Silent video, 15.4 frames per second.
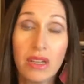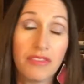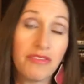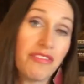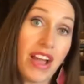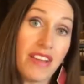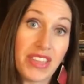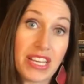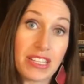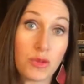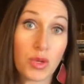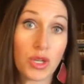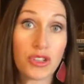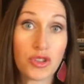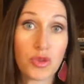
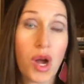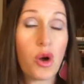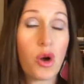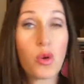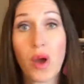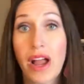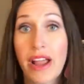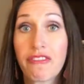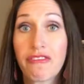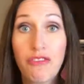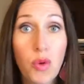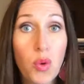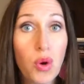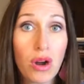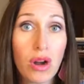5,000 words, or I will write
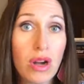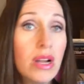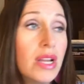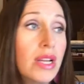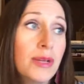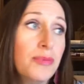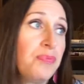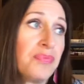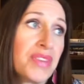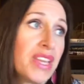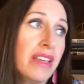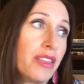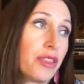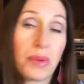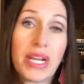4
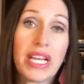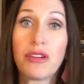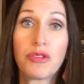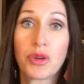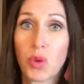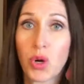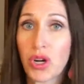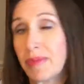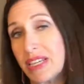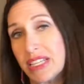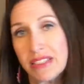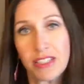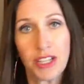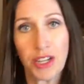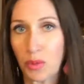300-word
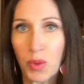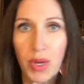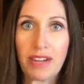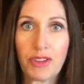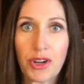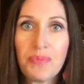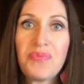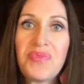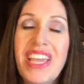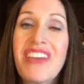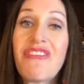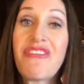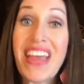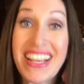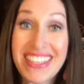emails, whatever.
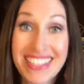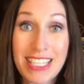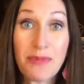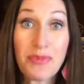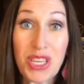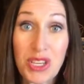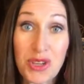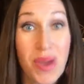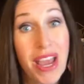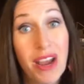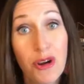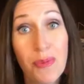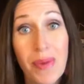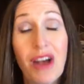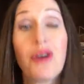If that's something you
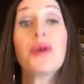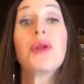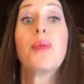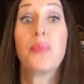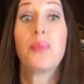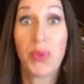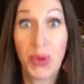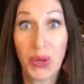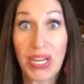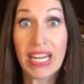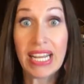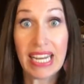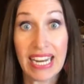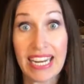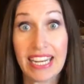care about, put
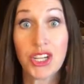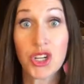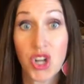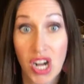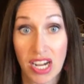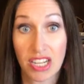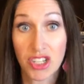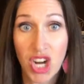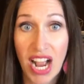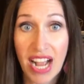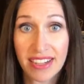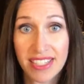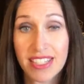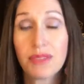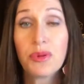it in your
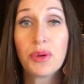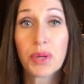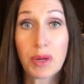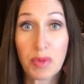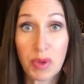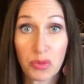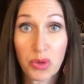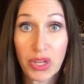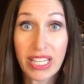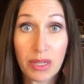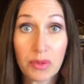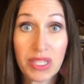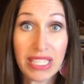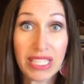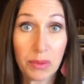contract. We want to be really,
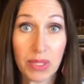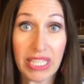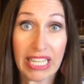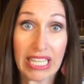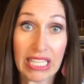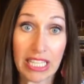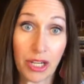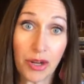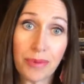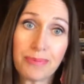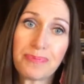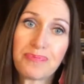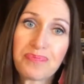really, really clear.